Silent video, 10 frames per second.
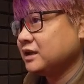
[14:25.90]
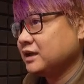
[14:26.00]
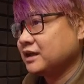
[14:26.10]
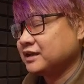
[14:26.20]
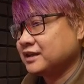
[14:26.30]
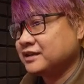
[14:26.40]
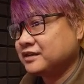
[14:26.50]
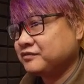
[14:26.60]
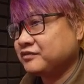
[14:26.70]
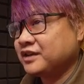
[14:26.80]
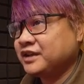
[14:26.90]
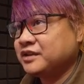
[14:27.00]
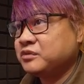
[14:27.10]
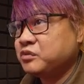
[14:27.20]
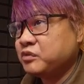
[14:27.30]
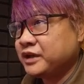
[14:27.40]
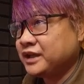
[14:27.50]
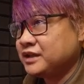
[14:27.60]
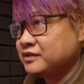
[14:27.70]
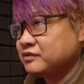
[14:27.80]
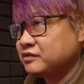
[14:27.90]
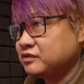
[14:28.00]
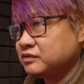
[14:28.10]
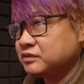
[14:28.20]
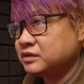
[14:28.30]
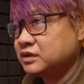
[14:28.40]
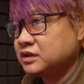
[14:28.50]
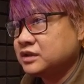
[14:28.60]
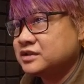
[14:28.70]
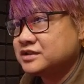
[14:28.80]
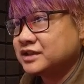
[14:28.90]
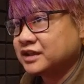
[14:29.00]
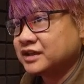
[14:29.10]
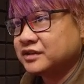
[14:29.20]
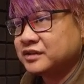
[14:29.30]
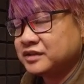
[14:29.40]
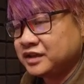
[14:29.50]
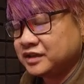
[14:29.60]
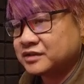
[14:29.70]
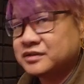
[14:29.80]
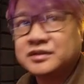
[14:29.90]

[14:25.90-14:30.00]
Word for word: I cannot find a way to check it here.